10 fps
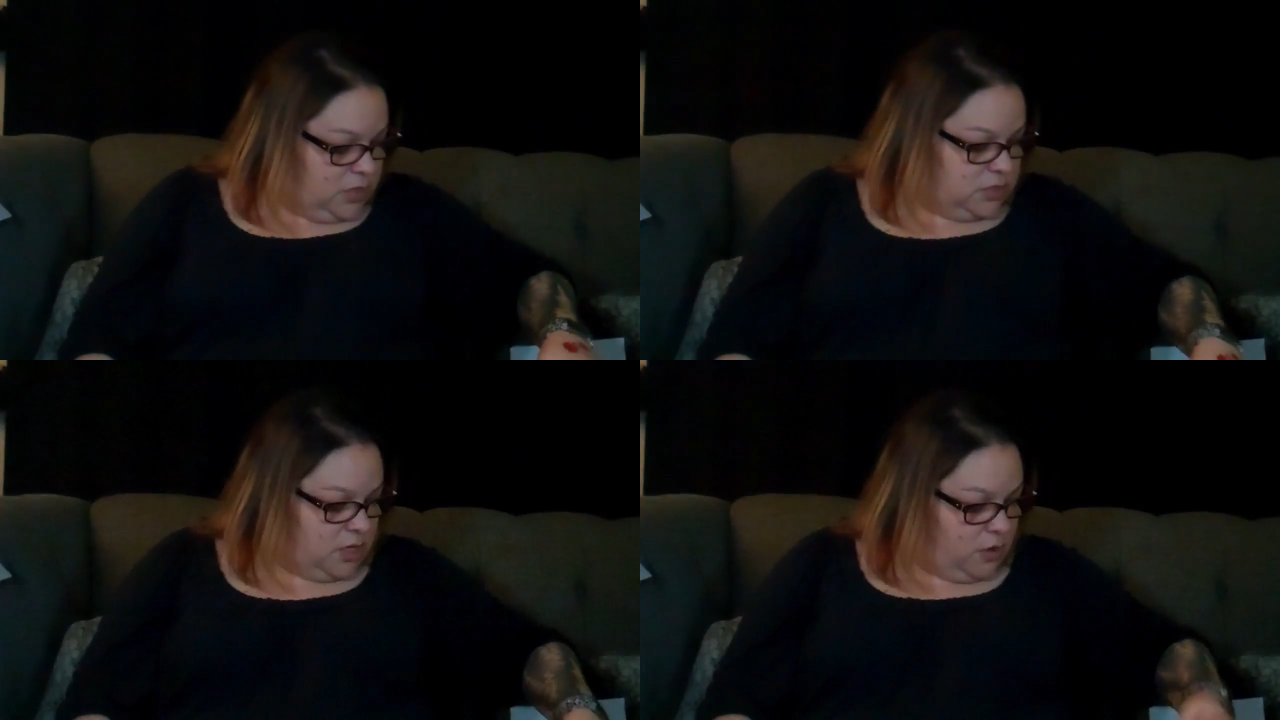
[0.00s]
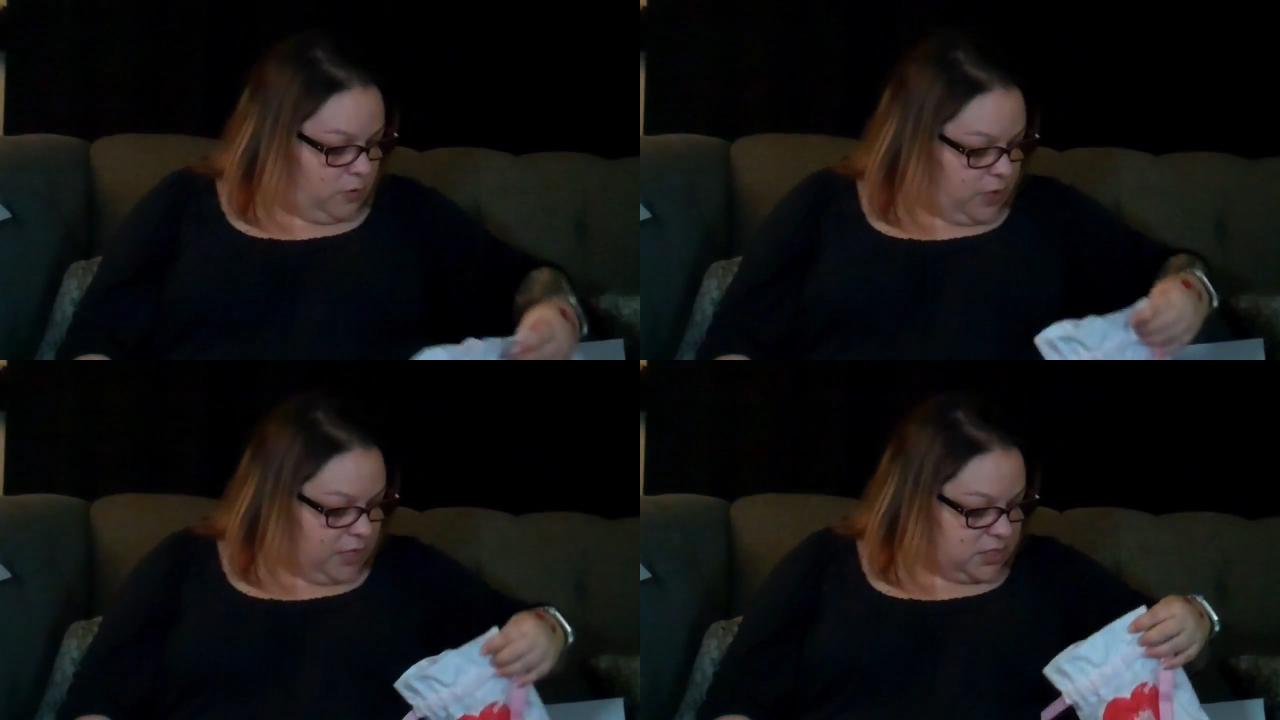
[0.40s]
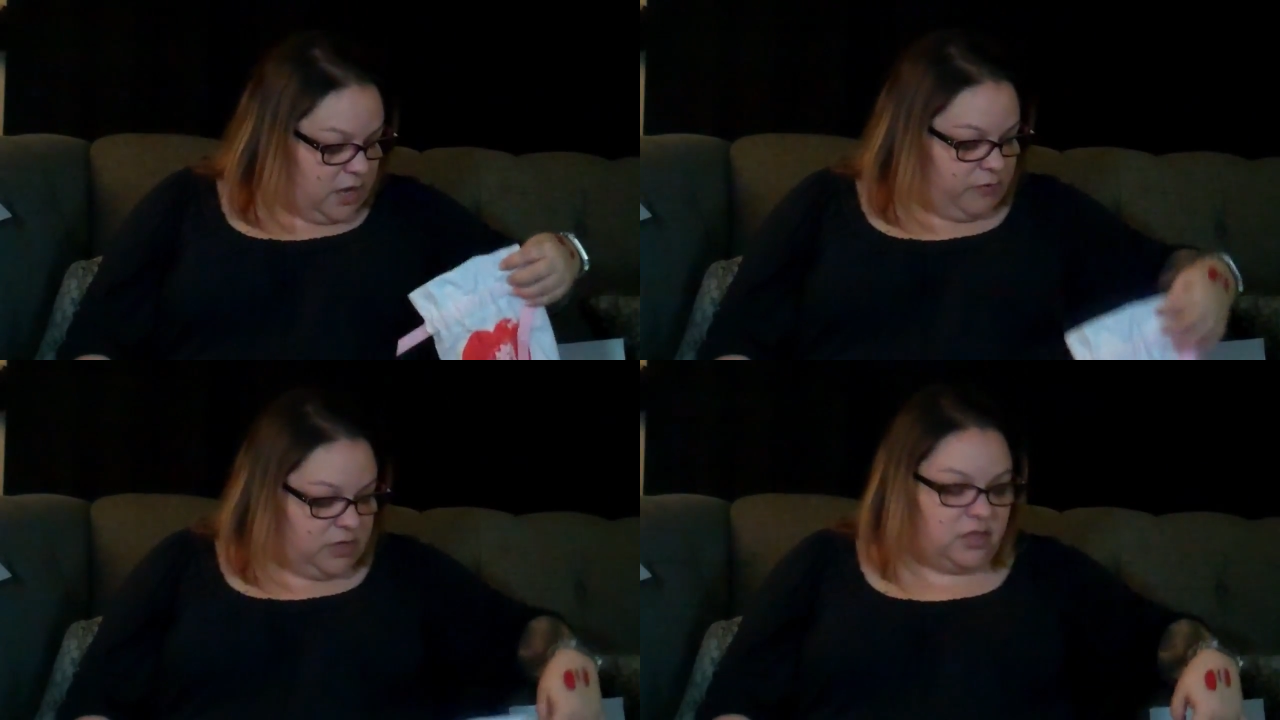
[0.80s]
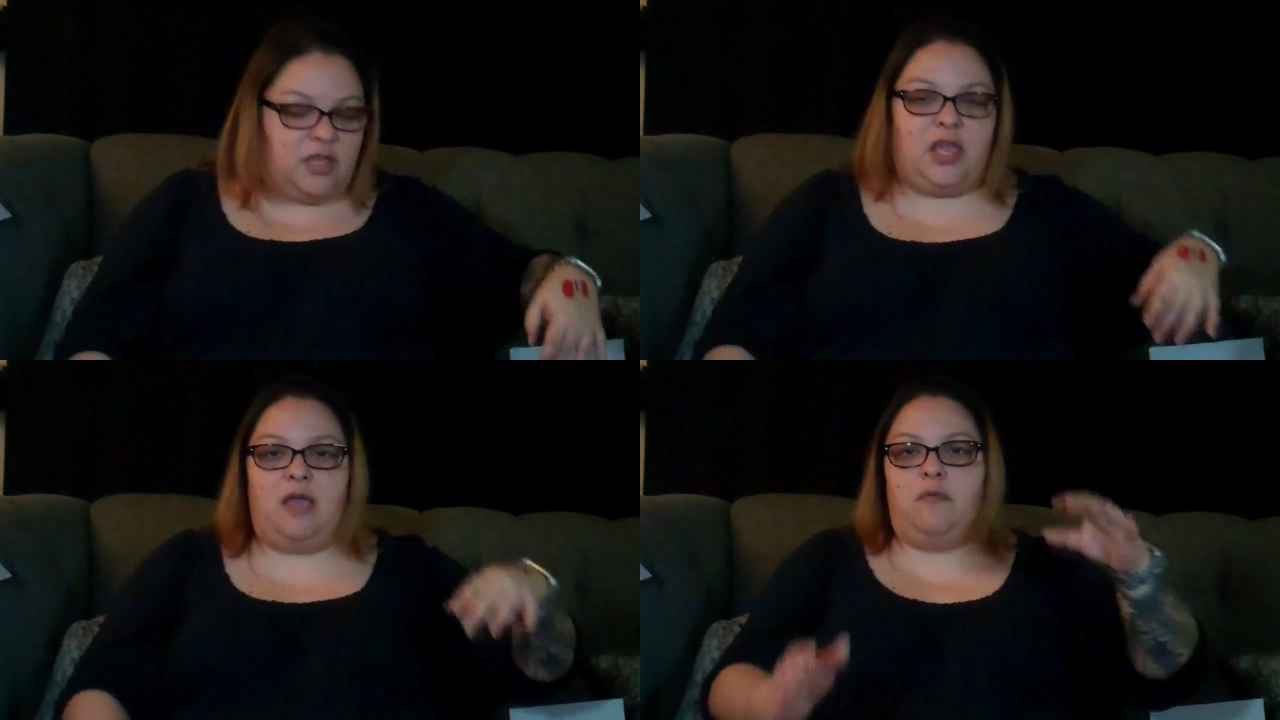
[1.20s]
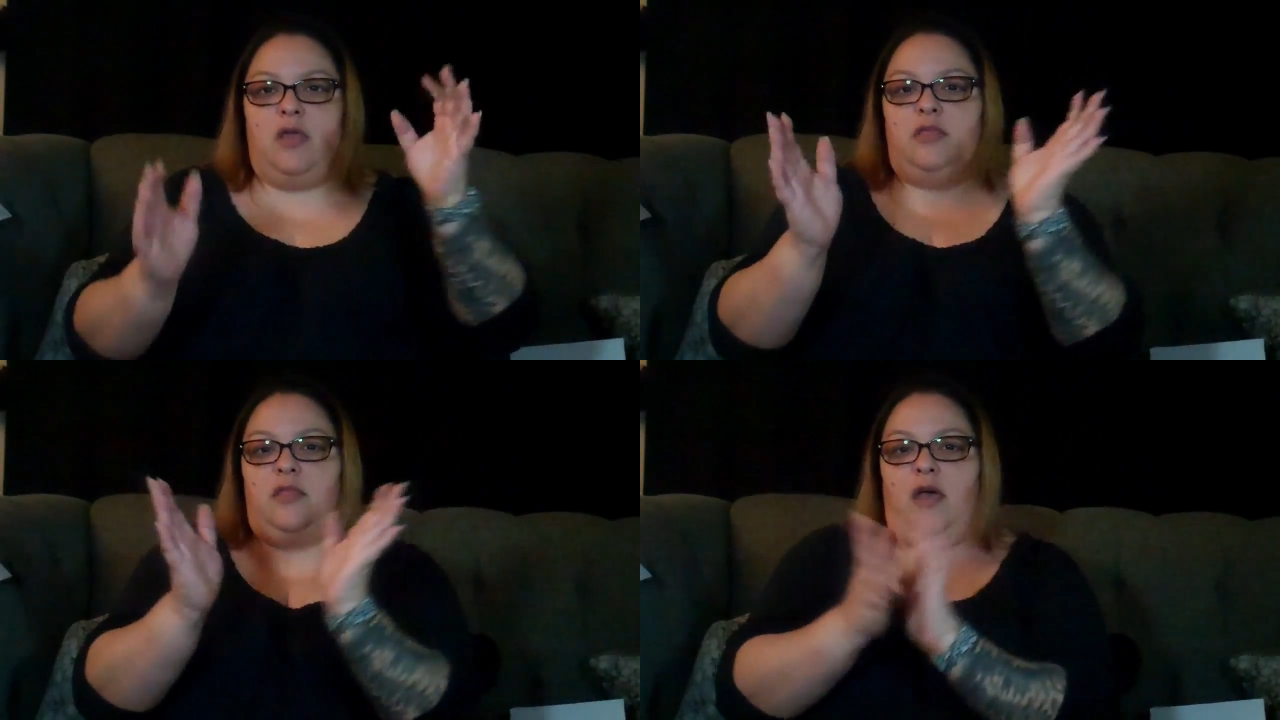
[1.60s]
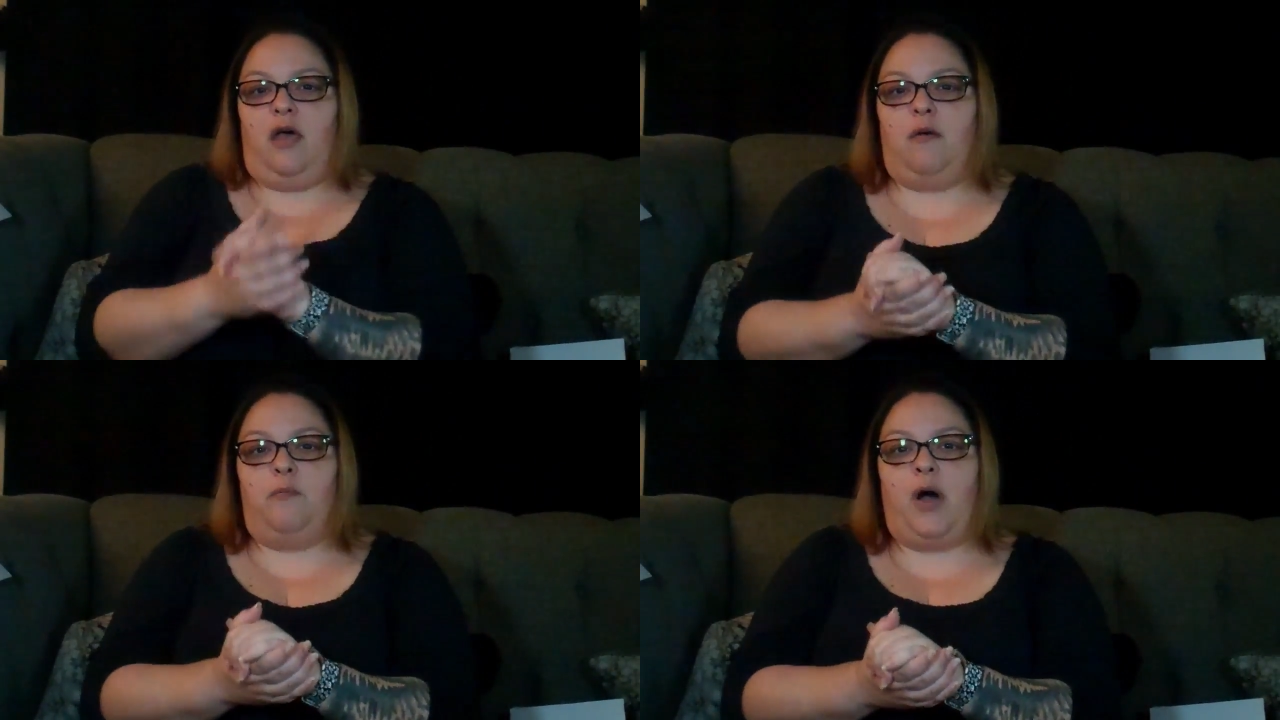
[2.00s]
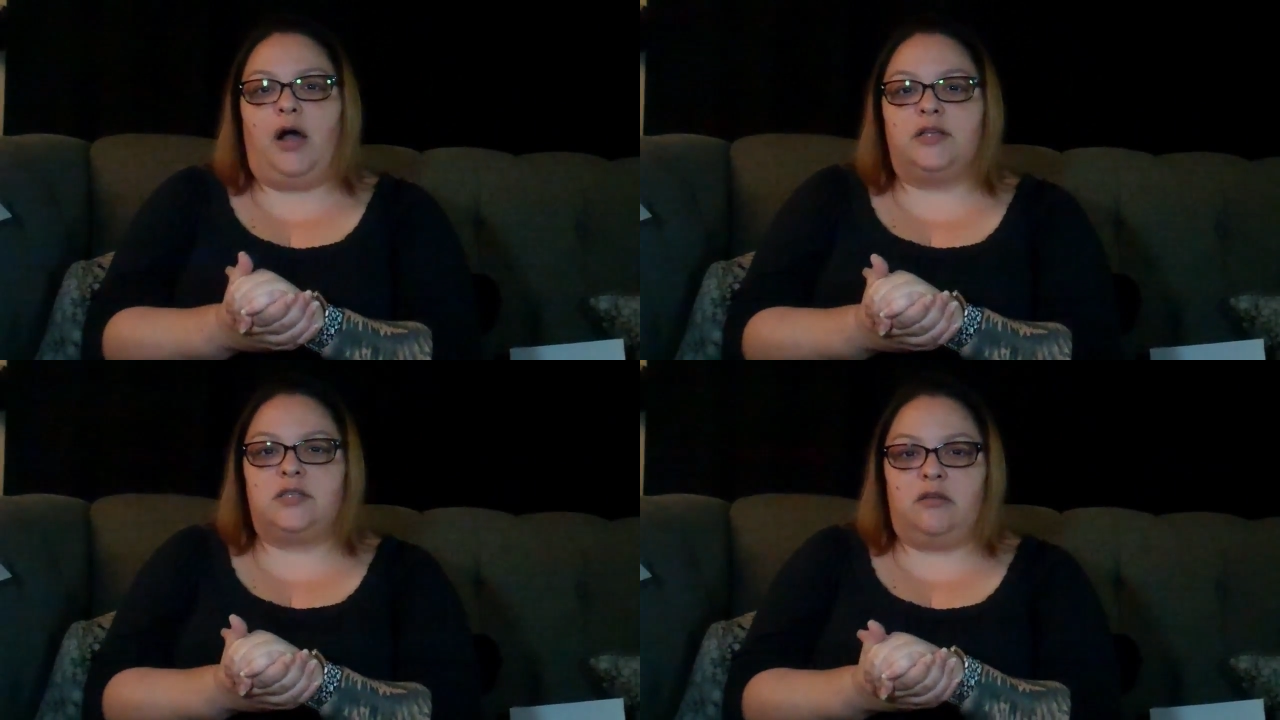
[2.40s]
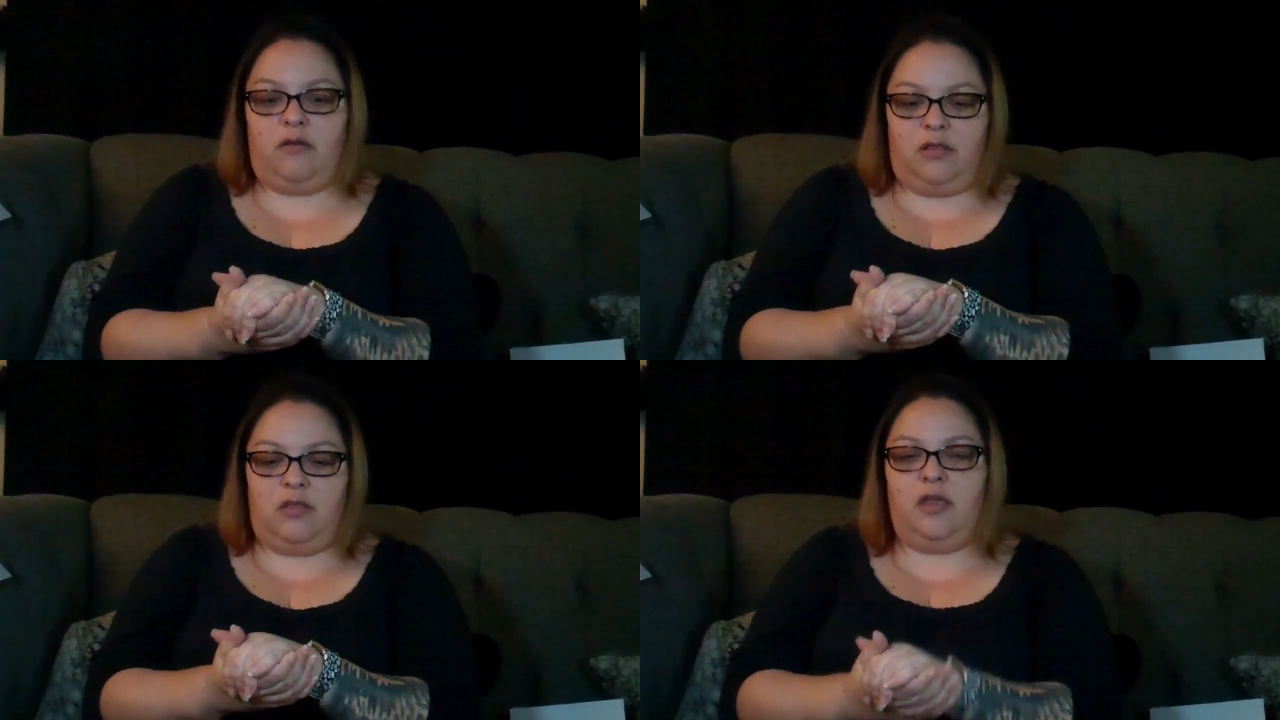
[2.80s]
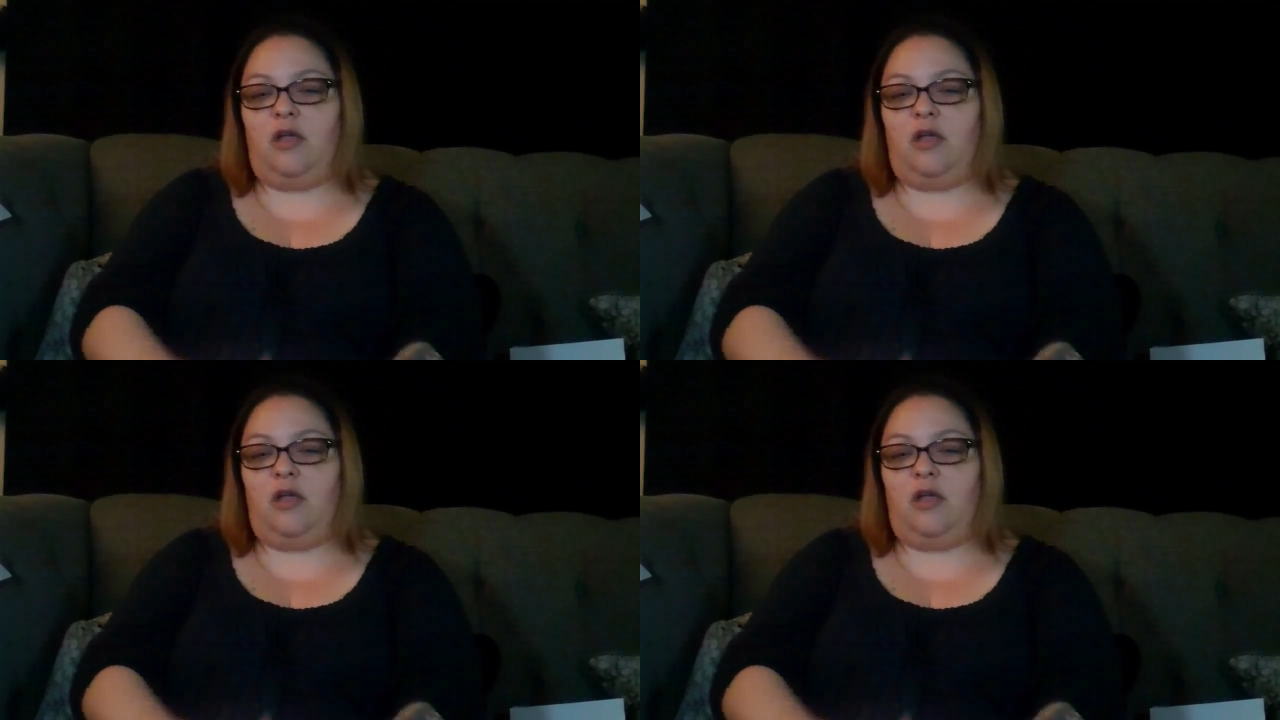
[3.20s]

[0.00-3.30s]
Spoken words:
So that's everything that came in the box and everything.